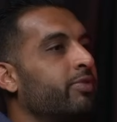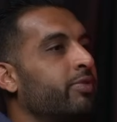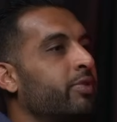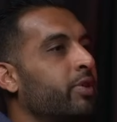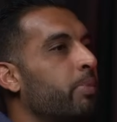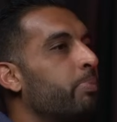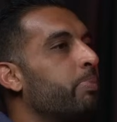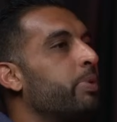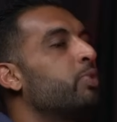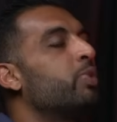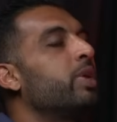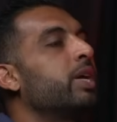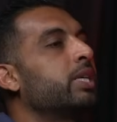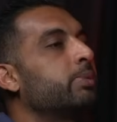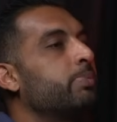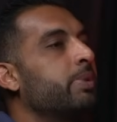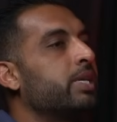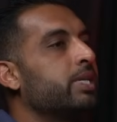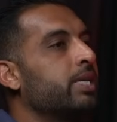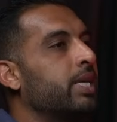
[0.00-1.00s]
of
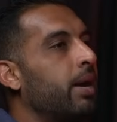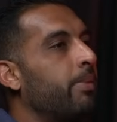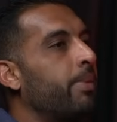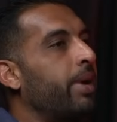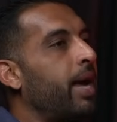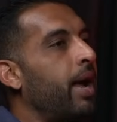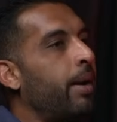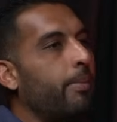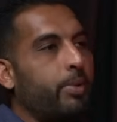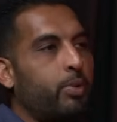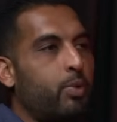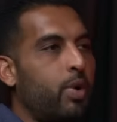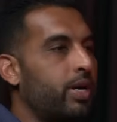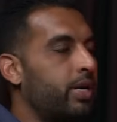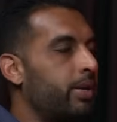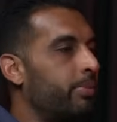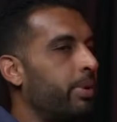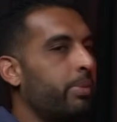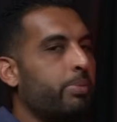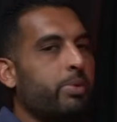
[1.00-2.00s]
computing speeds coming up,
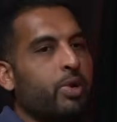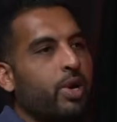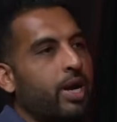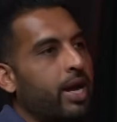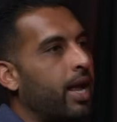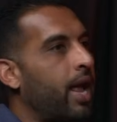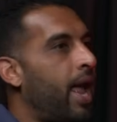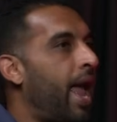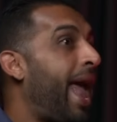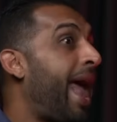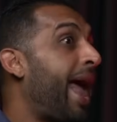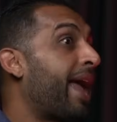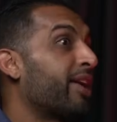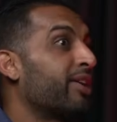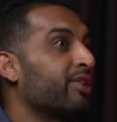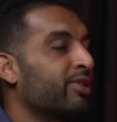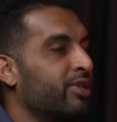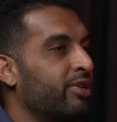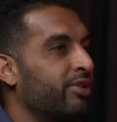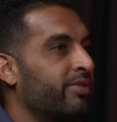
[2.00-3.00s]
quantum computing
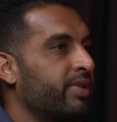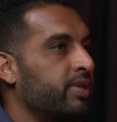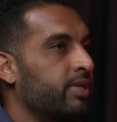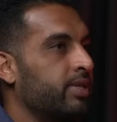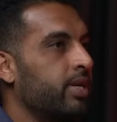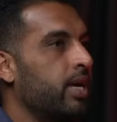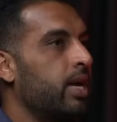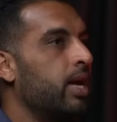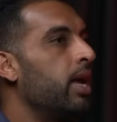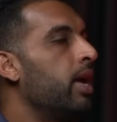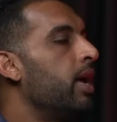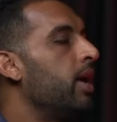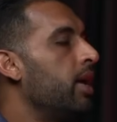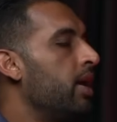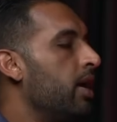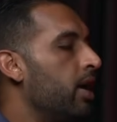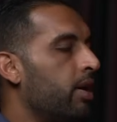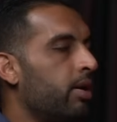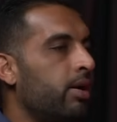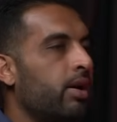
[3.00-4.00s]
at your service.
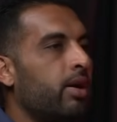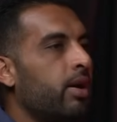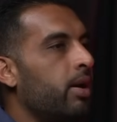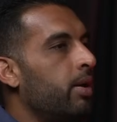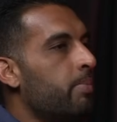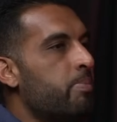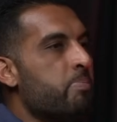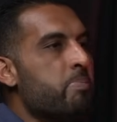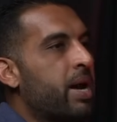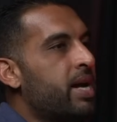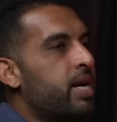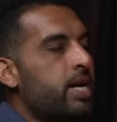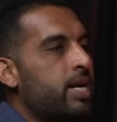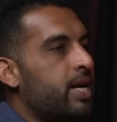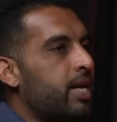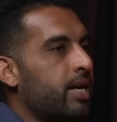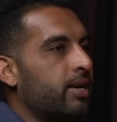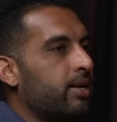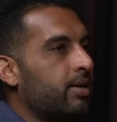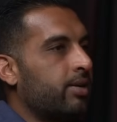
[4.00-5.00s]

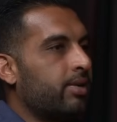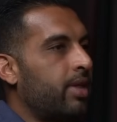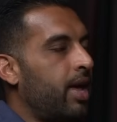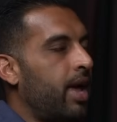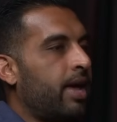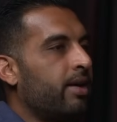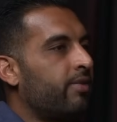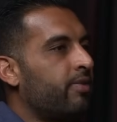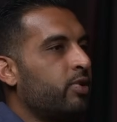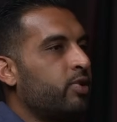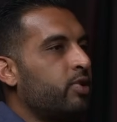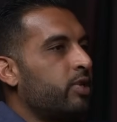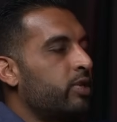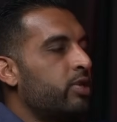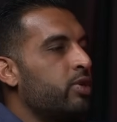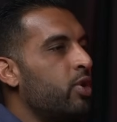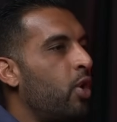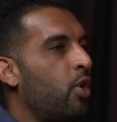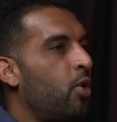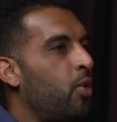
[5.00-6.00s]
Money that if you
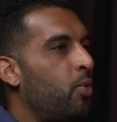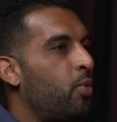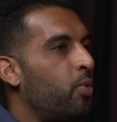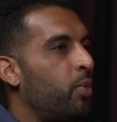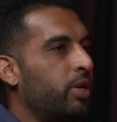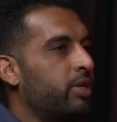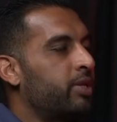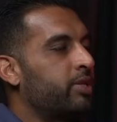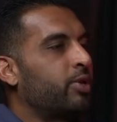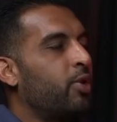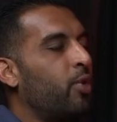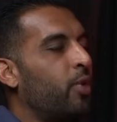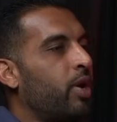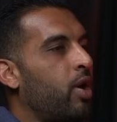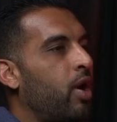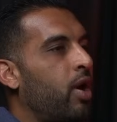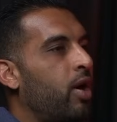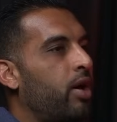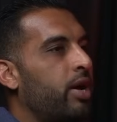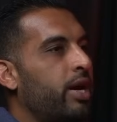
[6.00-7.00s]
just know what's
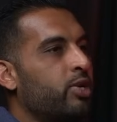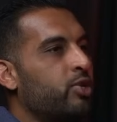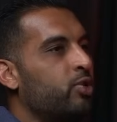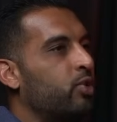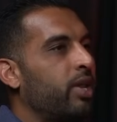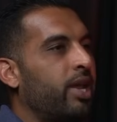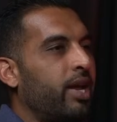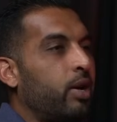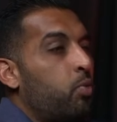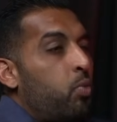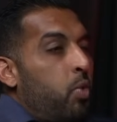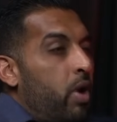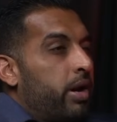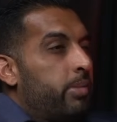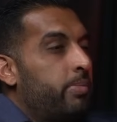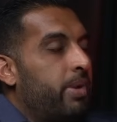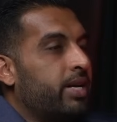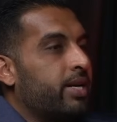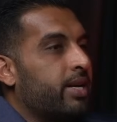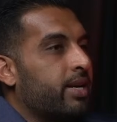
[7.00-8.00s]
going on and you click
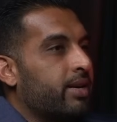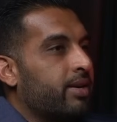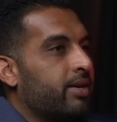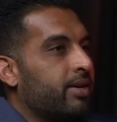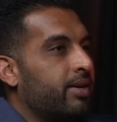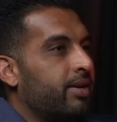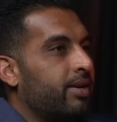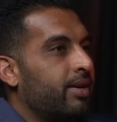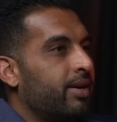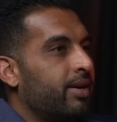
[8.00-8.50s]
one button,